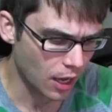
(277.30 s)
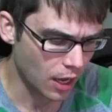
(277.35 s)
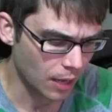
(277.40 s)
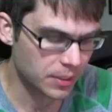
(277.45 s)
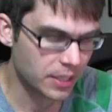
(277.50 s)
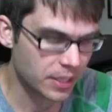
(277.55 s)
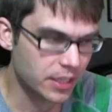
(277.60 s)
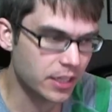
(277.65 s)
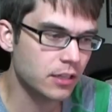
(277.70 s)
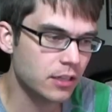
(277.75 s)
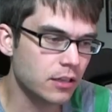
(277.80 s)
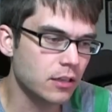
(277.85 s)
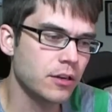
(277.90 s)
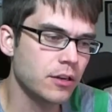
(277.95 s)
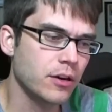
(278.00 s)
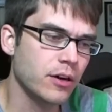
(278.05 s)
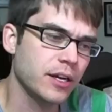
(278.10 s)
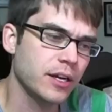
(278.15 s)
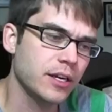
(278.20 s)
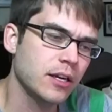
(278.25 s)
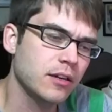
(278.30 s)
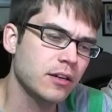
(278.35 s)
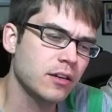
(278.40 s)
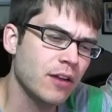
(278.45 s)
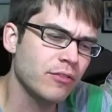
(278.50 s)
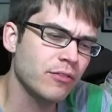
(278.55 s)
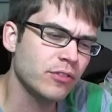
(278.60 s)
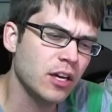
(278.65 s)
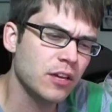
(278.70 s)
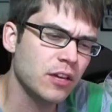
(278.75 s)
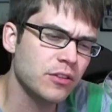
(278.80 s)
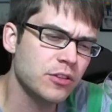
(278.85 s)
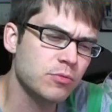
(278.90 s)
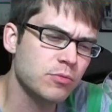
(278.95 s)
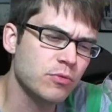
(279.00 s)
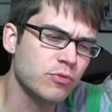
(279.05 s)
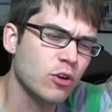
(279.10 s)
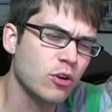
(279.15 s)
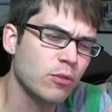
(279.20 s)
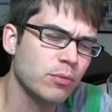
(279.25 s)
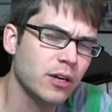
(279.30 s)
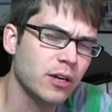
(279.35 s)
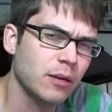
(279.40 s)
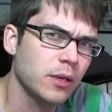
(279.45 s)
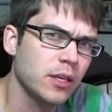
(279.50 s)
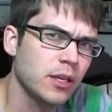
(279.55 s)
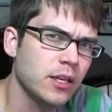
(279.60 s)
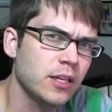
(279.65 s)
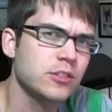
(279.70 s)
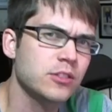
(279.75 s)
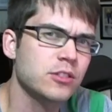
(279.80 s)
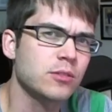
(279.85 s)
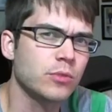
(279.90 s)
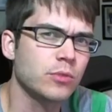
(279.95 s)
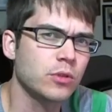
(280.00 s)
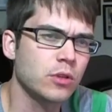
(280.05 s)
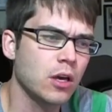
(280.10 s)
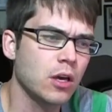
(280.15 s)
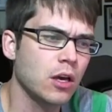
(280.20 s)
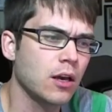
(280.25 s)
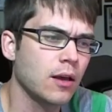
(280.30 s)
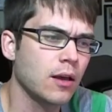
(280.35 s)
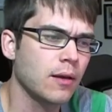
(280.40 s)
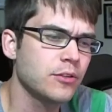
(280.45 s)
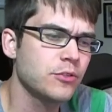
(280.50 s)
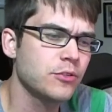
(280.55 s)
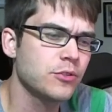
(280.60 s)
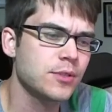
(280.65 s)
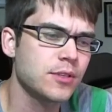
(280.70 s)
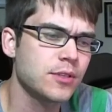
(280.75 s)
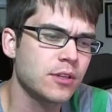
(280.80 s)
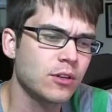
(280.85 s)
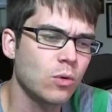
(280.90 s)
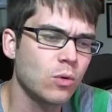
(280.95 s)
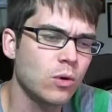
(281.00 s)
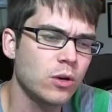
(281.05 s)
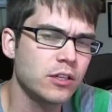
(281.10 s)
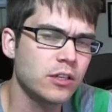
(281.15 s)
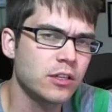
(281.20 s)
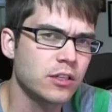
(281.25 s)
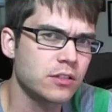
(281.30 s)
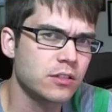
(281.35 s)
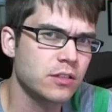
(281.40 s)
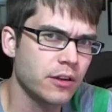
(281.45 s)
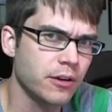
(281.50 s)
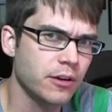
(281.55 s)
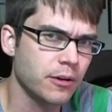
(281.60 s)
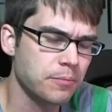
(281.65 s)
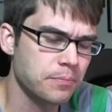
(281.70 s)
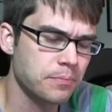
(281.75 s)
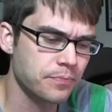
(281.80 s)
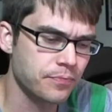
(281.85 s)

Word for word: getting, no, I, I, haven't gotten this before, but I'm getting some uh, interesting woodiness here.